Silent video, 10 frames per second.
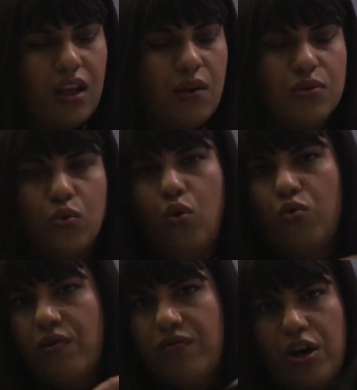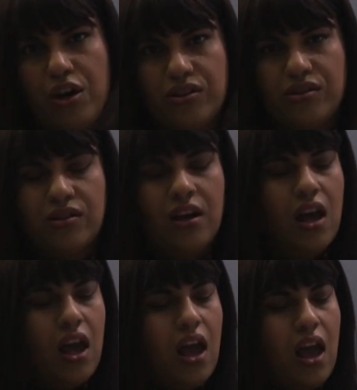It was all reverse.
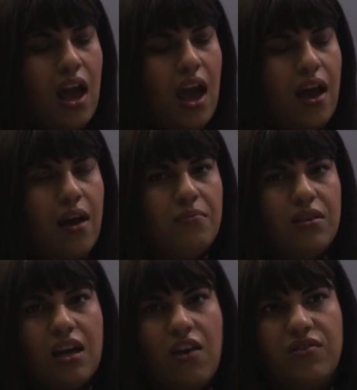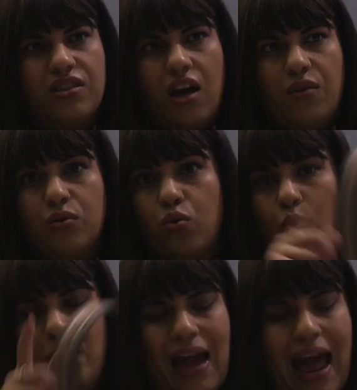And the other side was
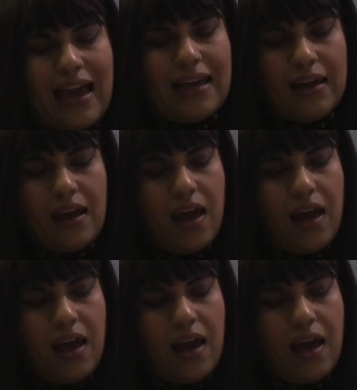all black.